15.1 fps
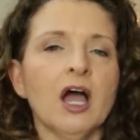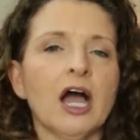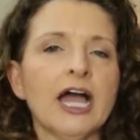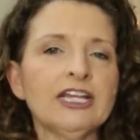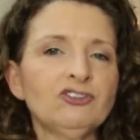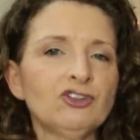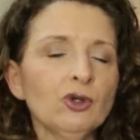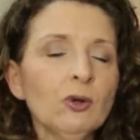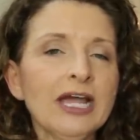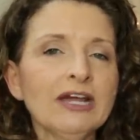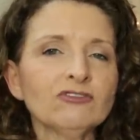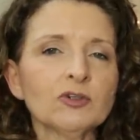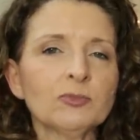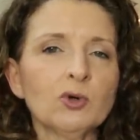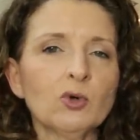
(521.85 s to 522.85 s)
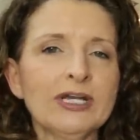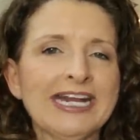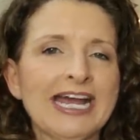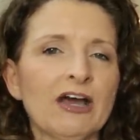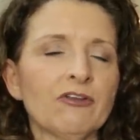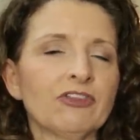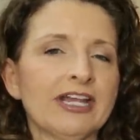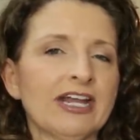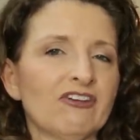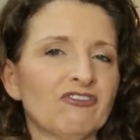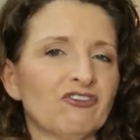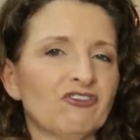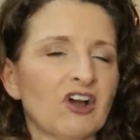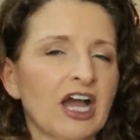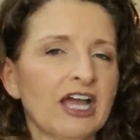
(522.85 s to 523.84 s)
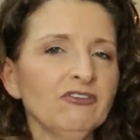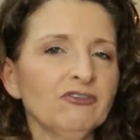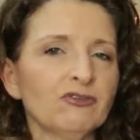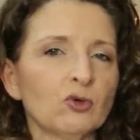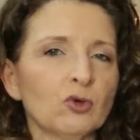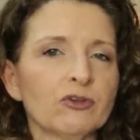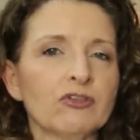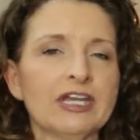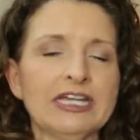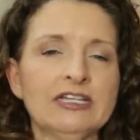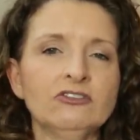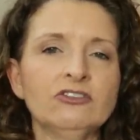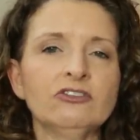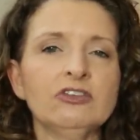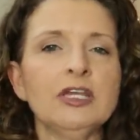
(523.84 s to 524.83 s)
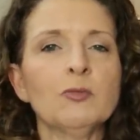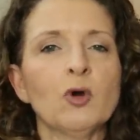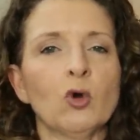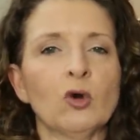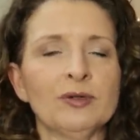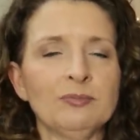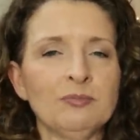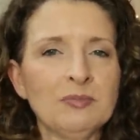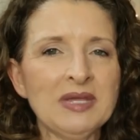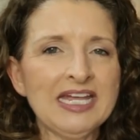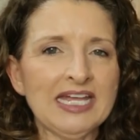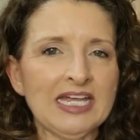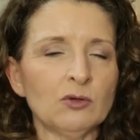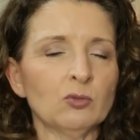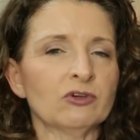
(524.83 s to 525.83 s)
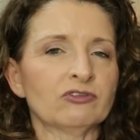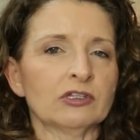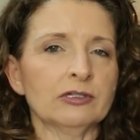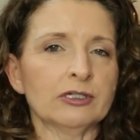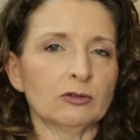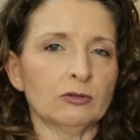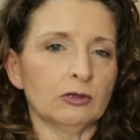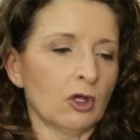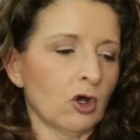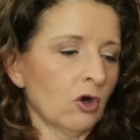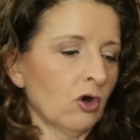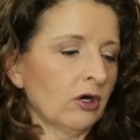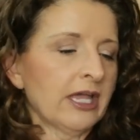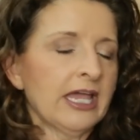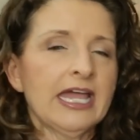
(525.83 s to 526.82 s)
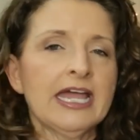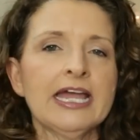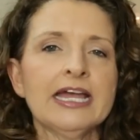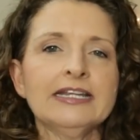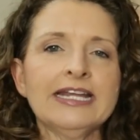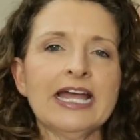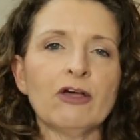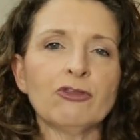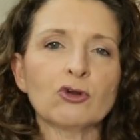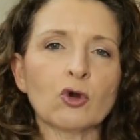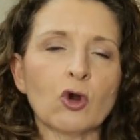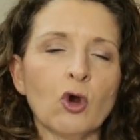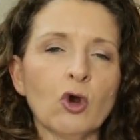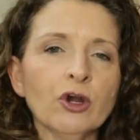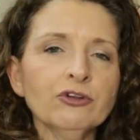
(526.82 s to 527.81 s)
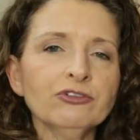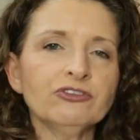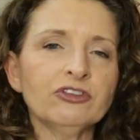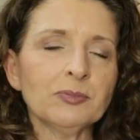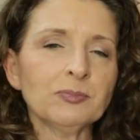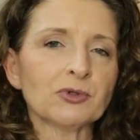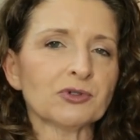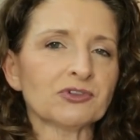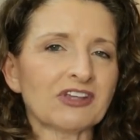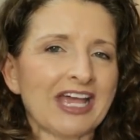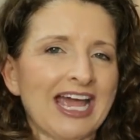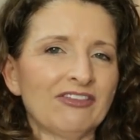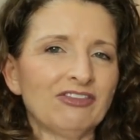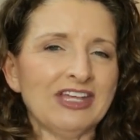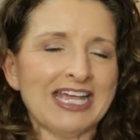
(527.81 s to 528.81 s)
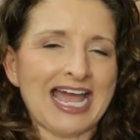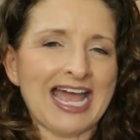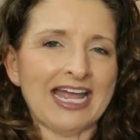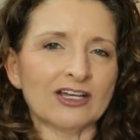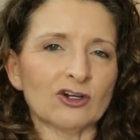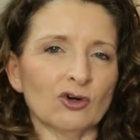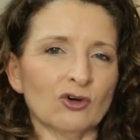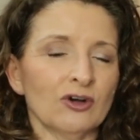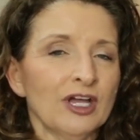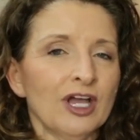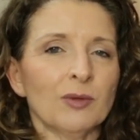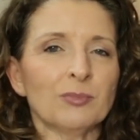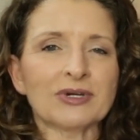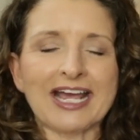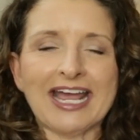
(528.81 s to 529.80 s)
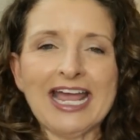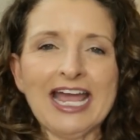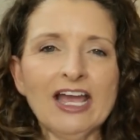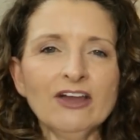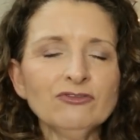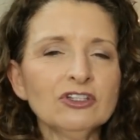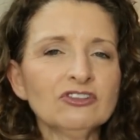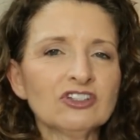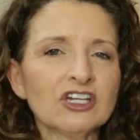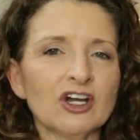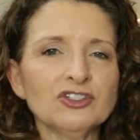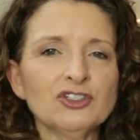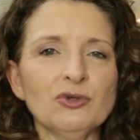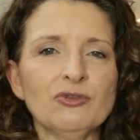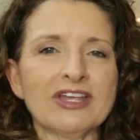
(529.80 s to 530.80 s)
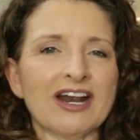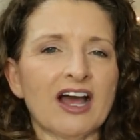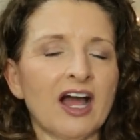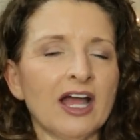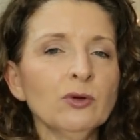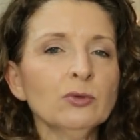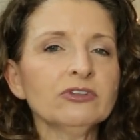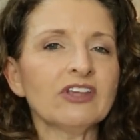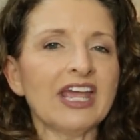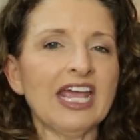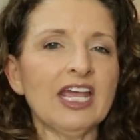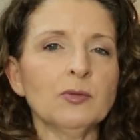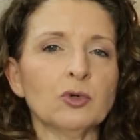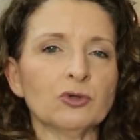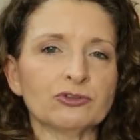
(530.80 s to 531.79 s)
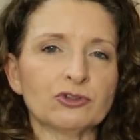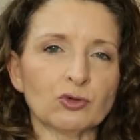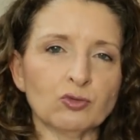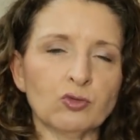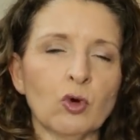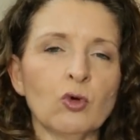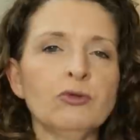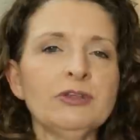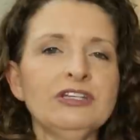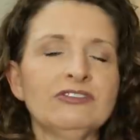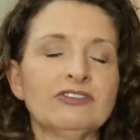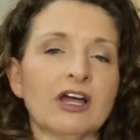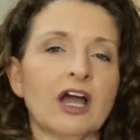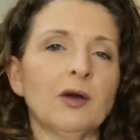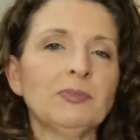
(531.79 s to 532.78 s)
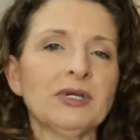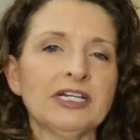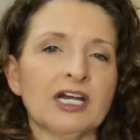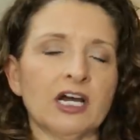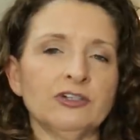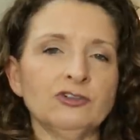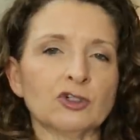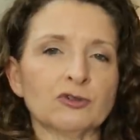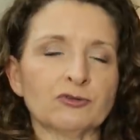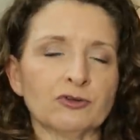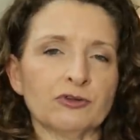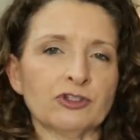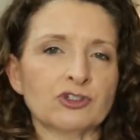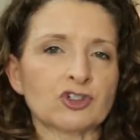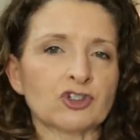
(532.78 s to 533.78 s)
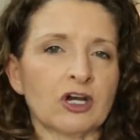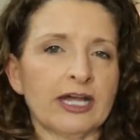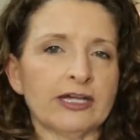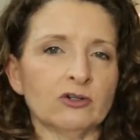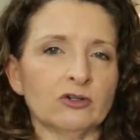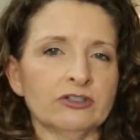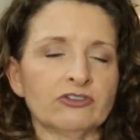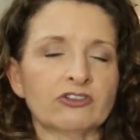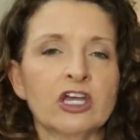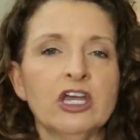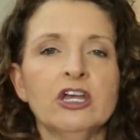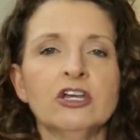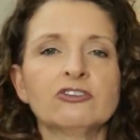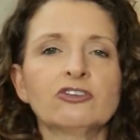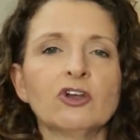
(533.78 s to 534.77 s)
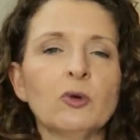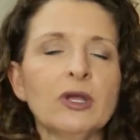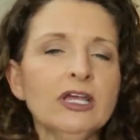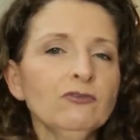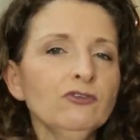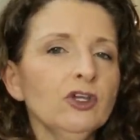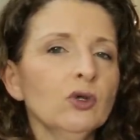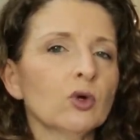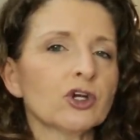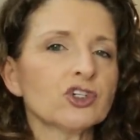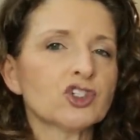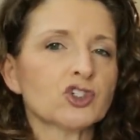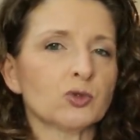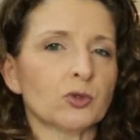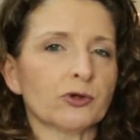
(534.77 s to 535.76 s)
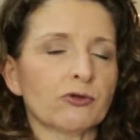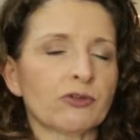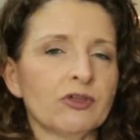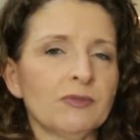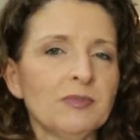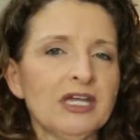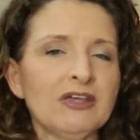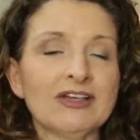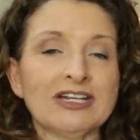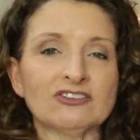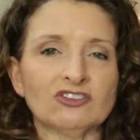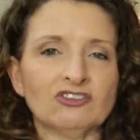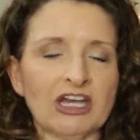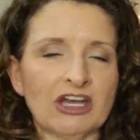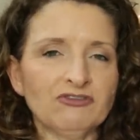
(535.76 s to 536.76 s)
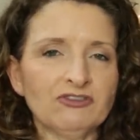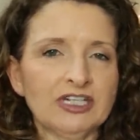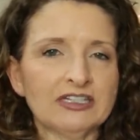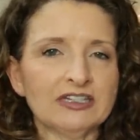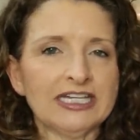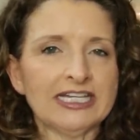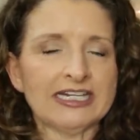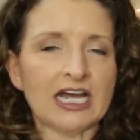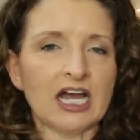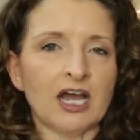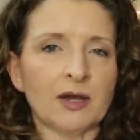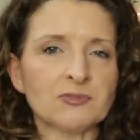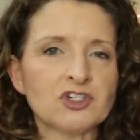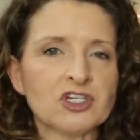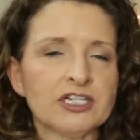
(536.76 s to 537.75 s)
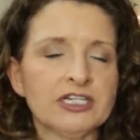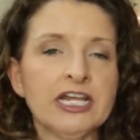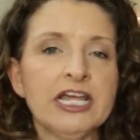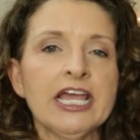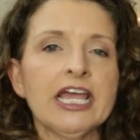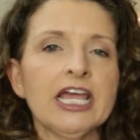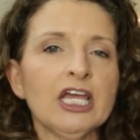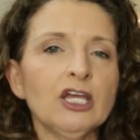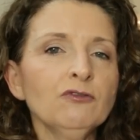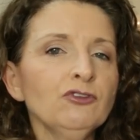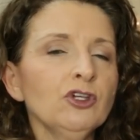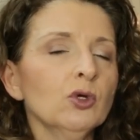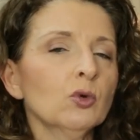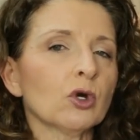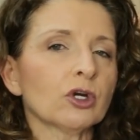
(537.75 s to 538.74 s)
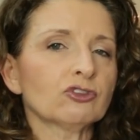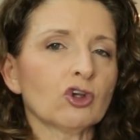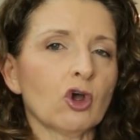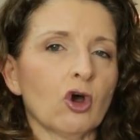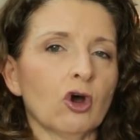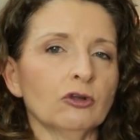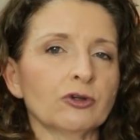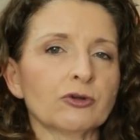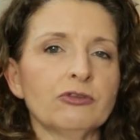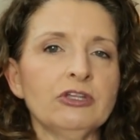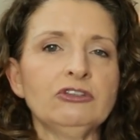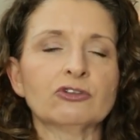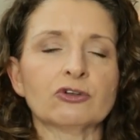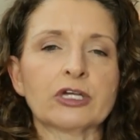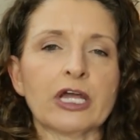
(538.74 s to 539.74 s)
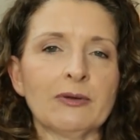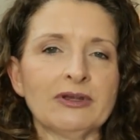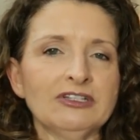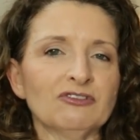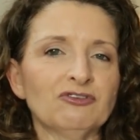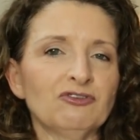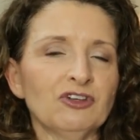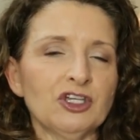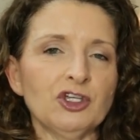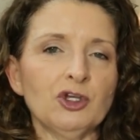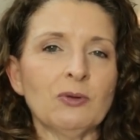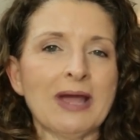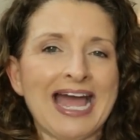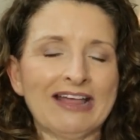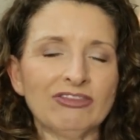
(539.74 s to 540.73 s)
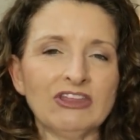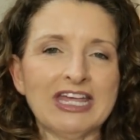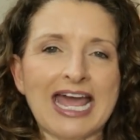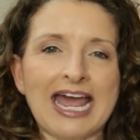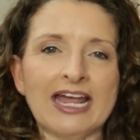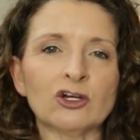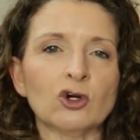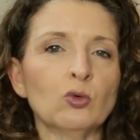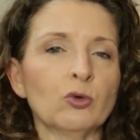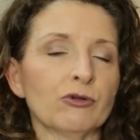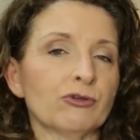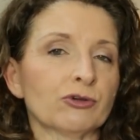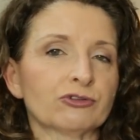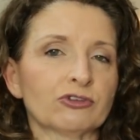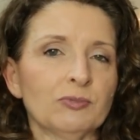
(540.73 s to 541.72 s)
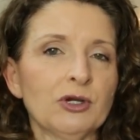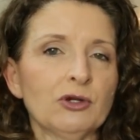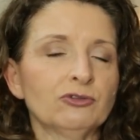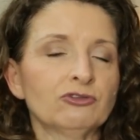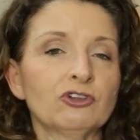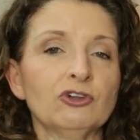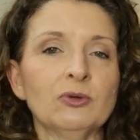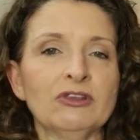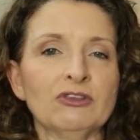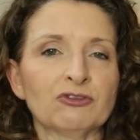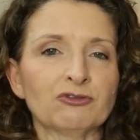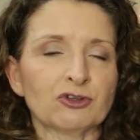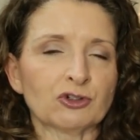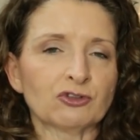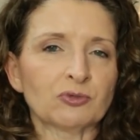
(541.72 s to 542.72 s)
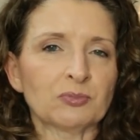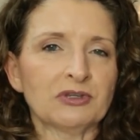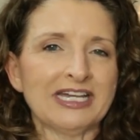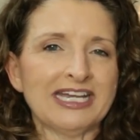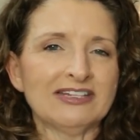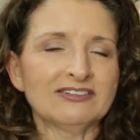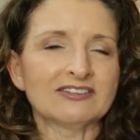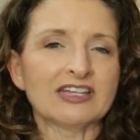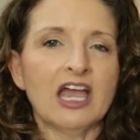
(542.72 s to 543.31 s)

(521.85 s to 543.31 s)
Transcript: I do have to point out that at 5'4", the inseam on me was a little long. Now, there are zippers at the ankle, but I have to tell you that I was able to roll these up and under for the try-ons. So if you are shorter than me, that's definitely an option. If you are taller, these are going to fit you at the ankle where they're supposed to in the first place.